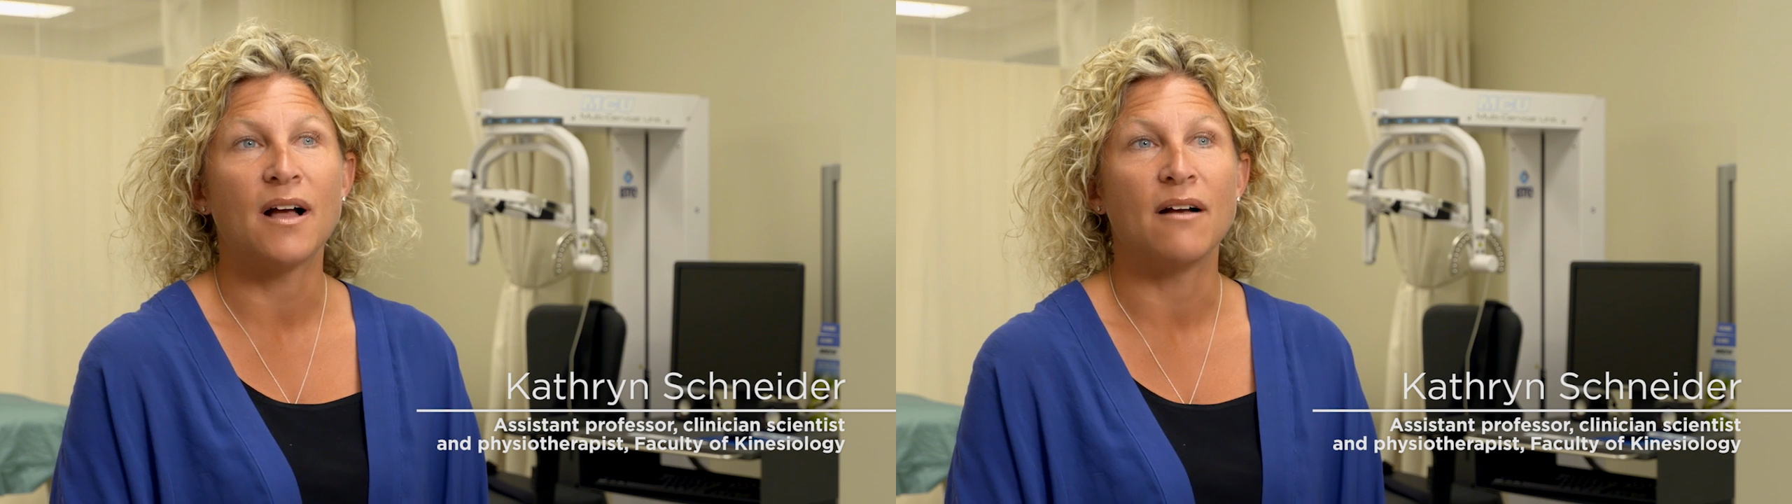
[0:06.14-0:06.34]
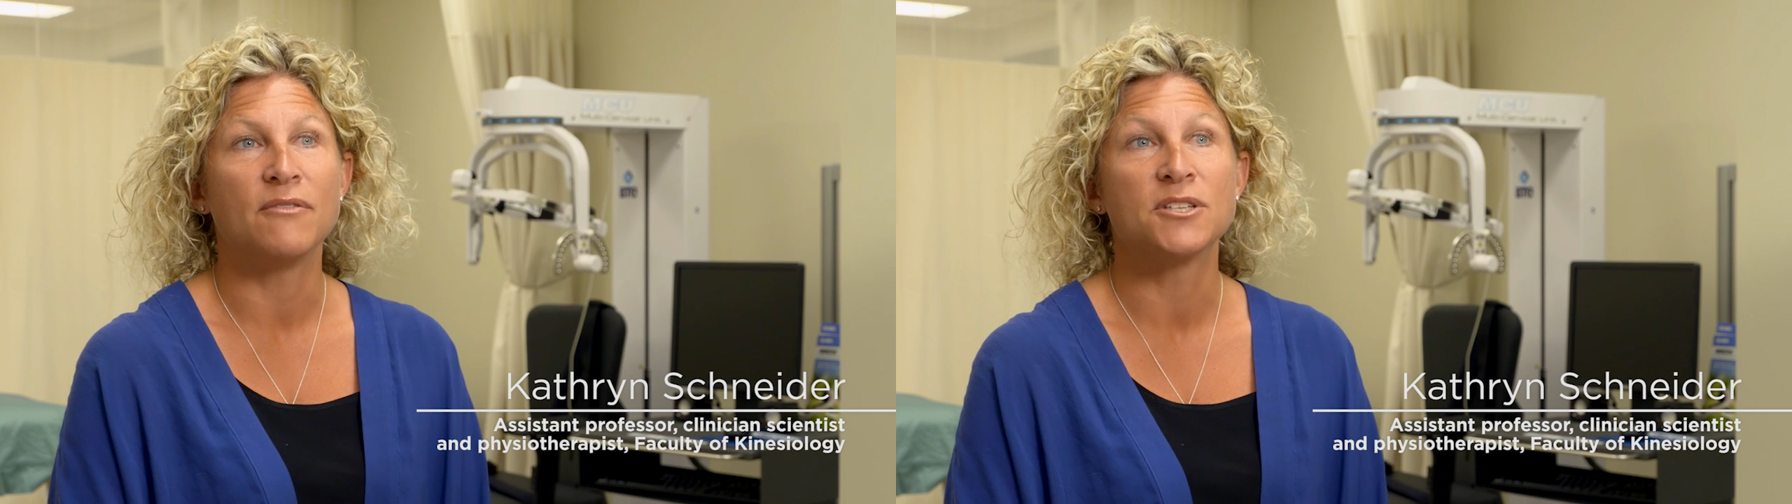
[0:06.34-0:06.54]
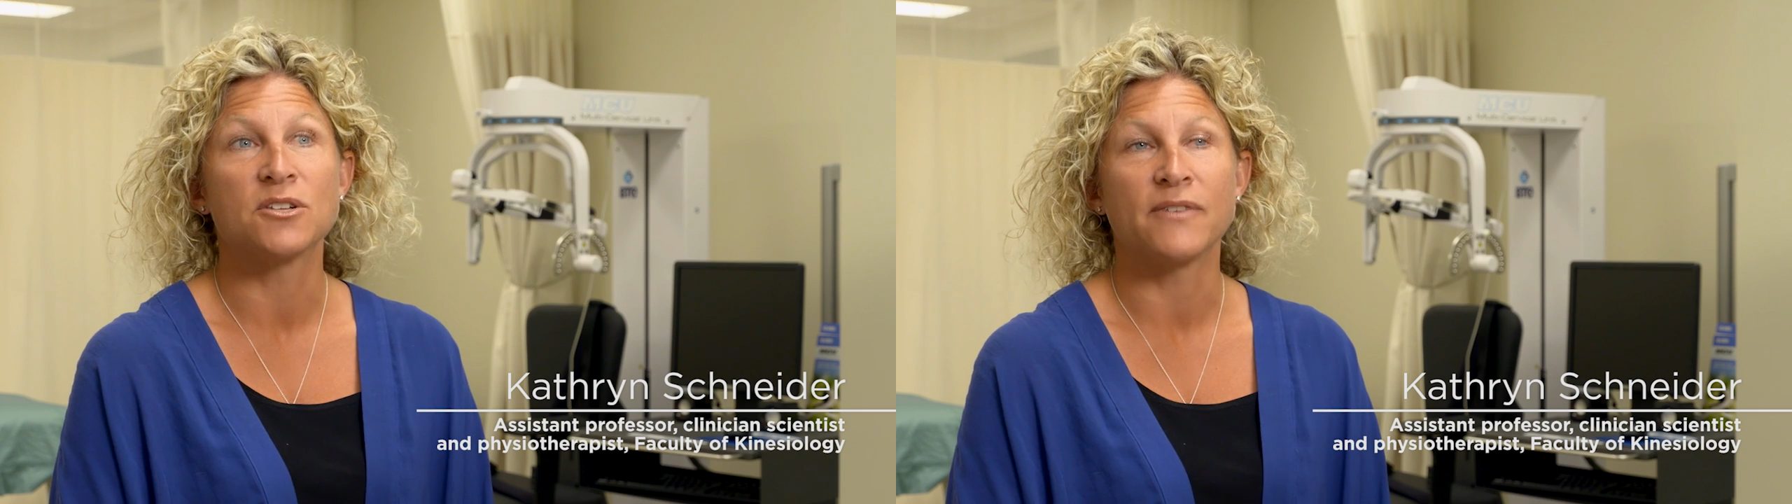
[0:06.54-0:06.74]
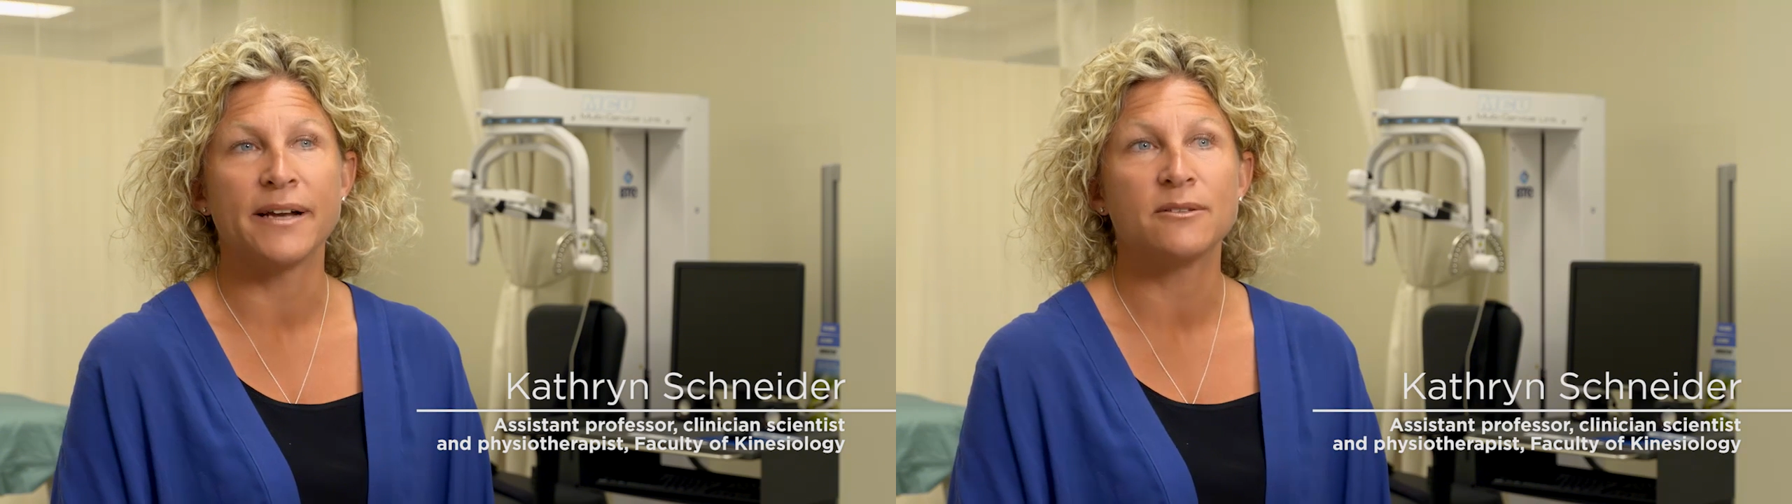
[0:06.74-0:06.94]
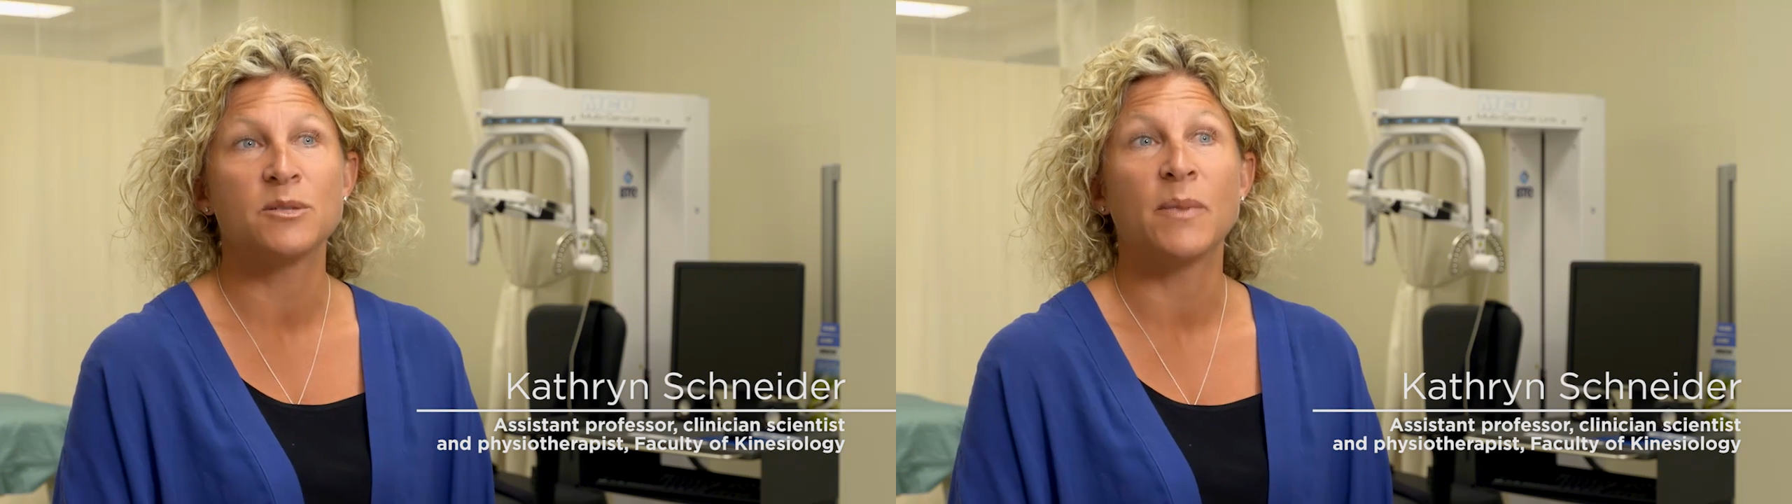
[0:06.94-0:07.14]
of the
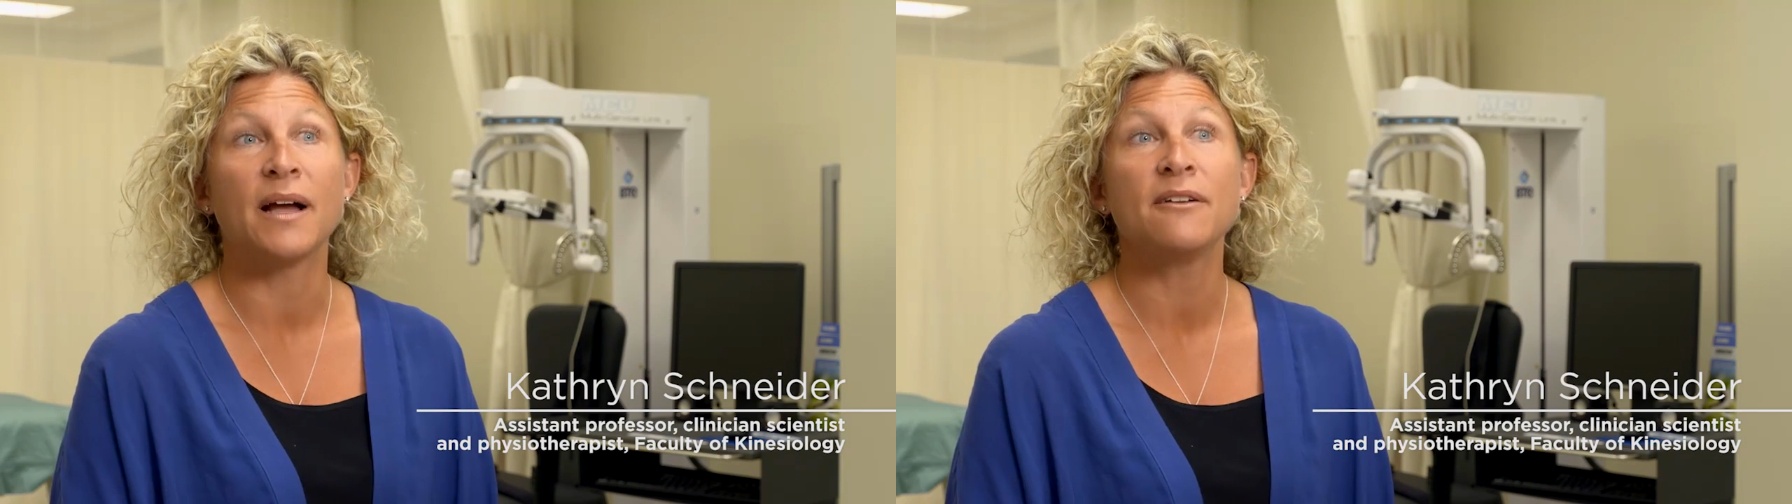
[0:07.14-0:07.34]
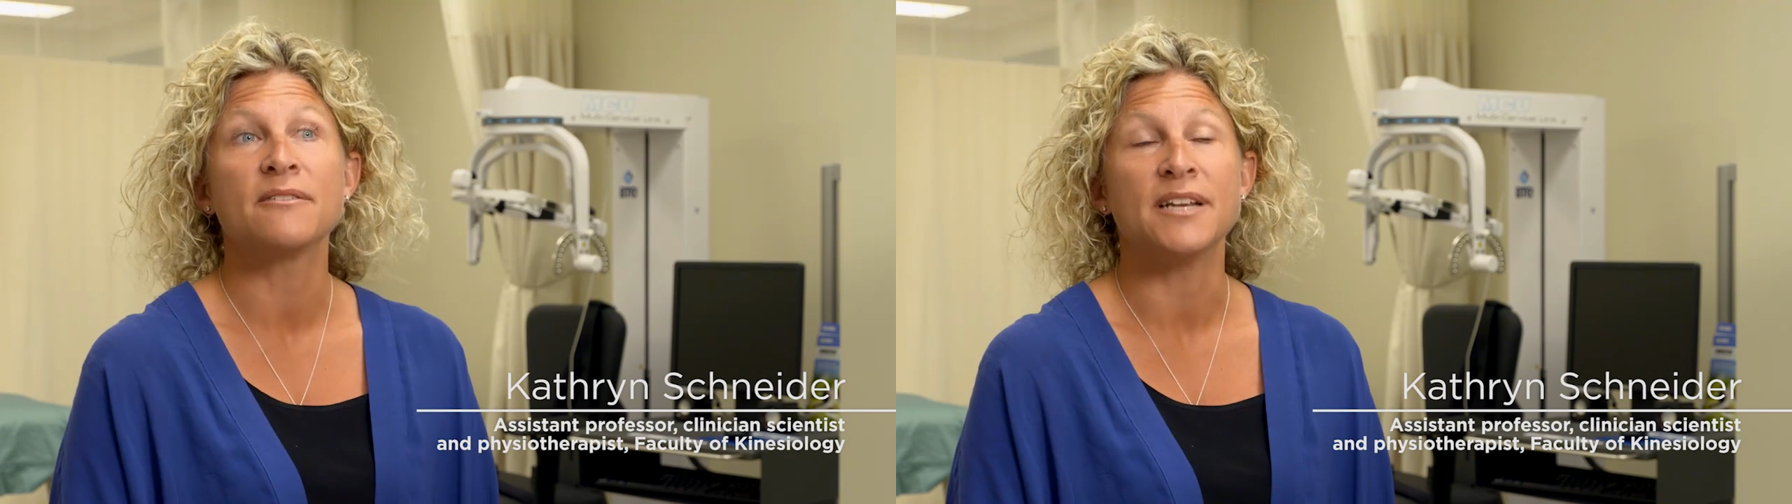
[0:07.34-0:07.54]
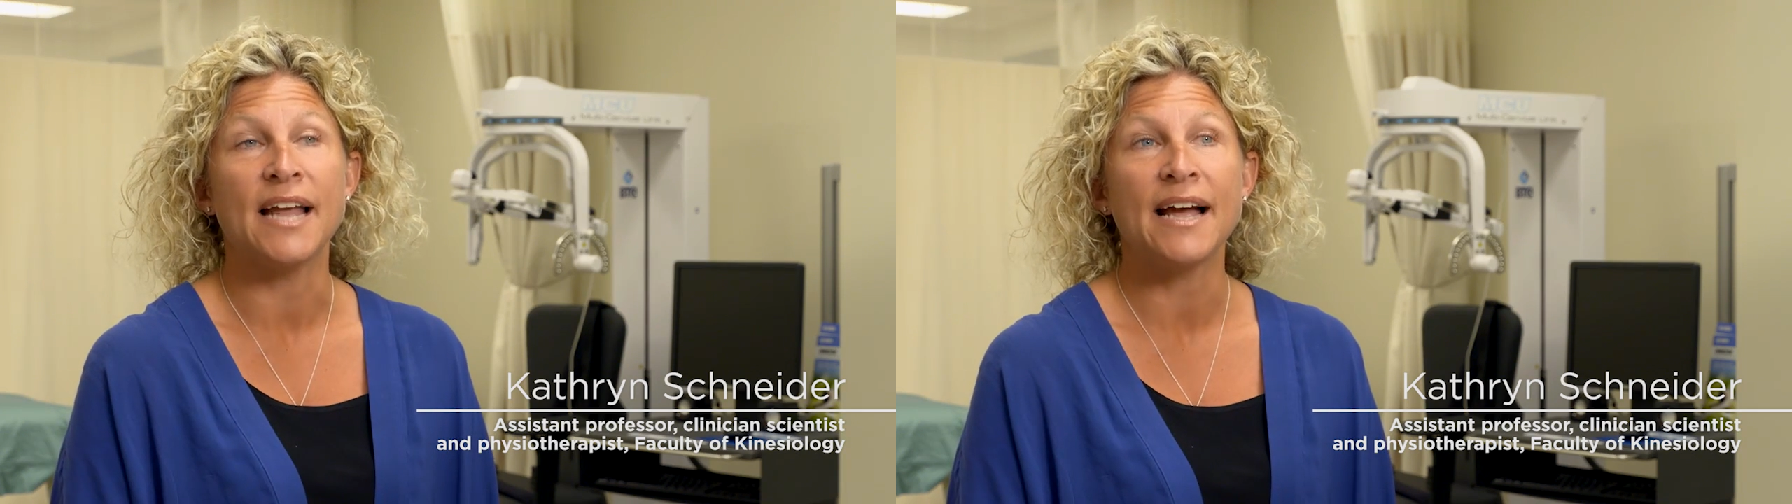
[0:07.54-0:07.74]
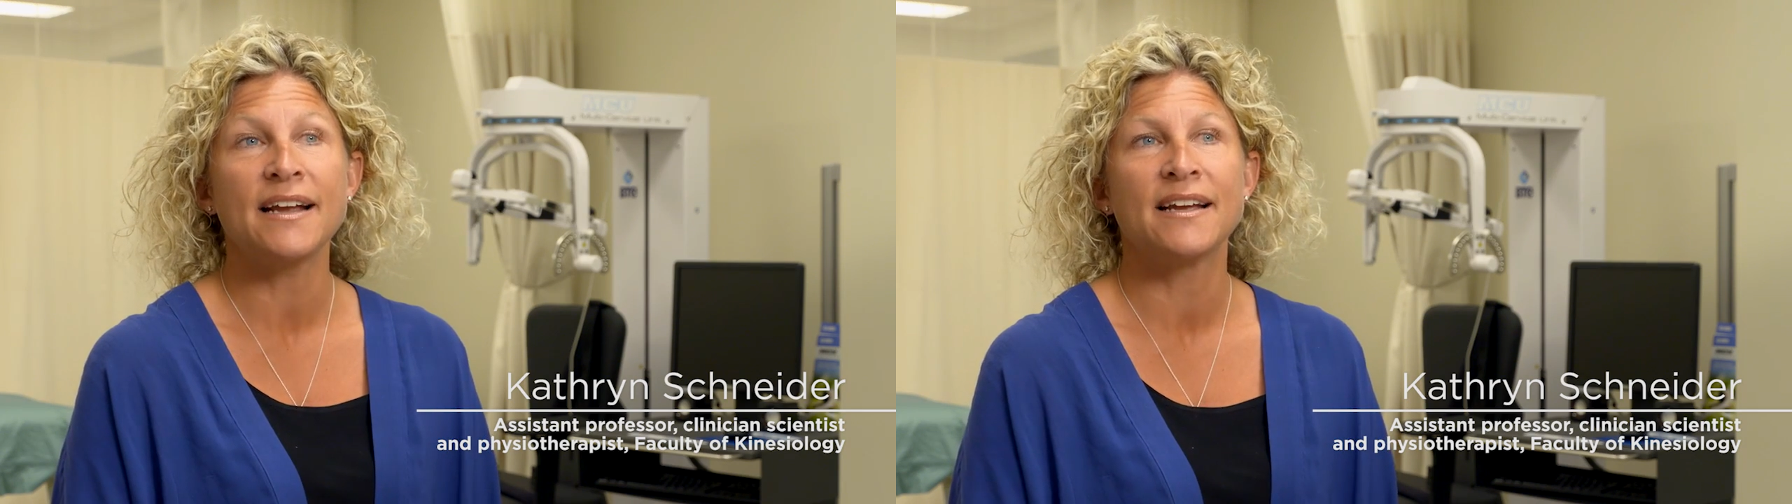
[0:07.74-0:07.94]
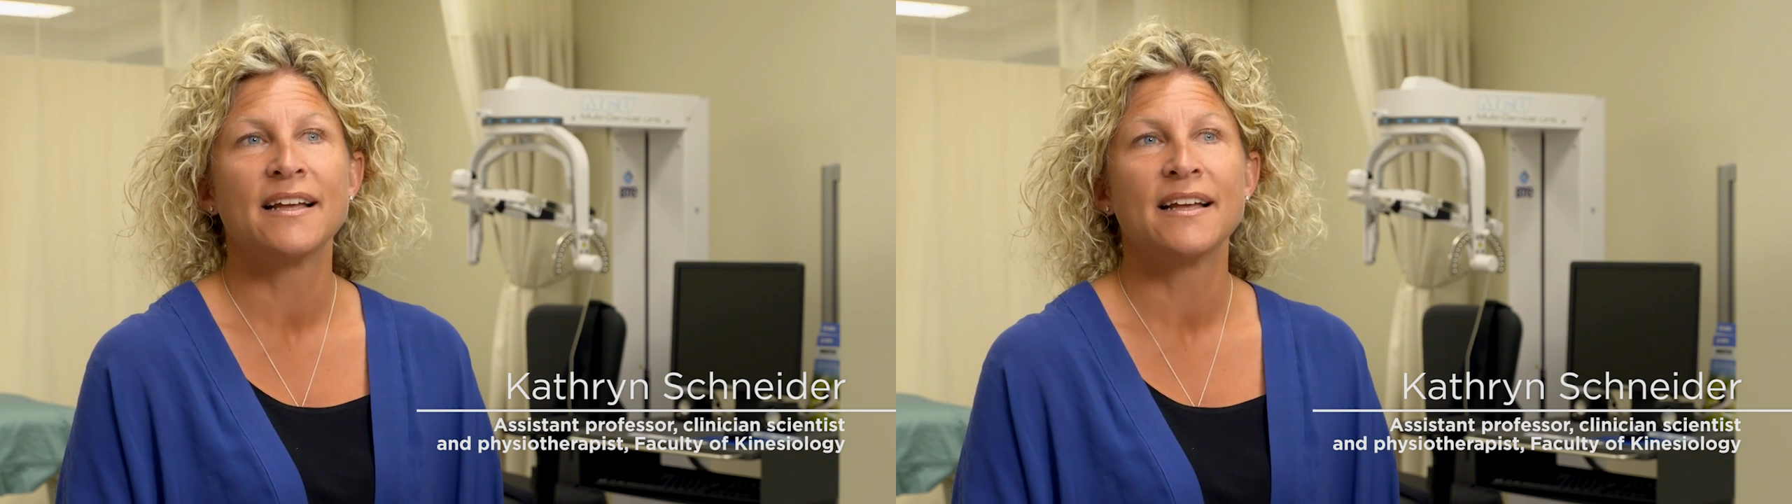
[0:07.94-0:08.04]
cervical spine or the neck